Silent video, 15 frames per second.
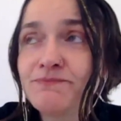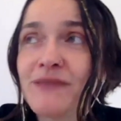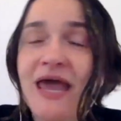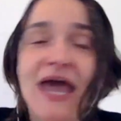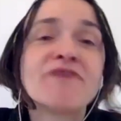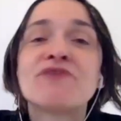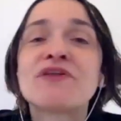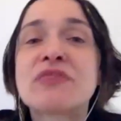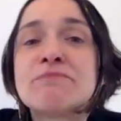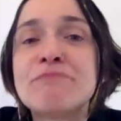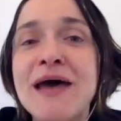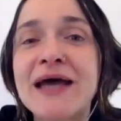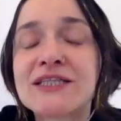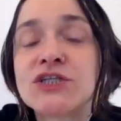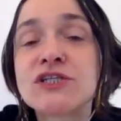Everything
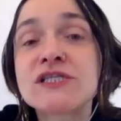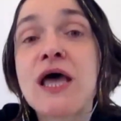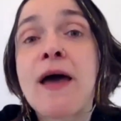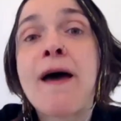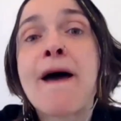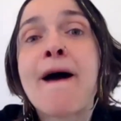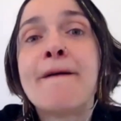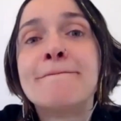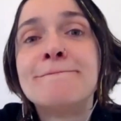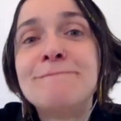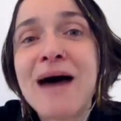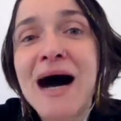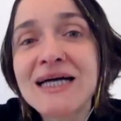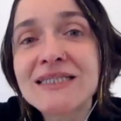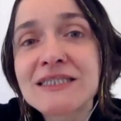matters,
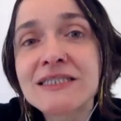but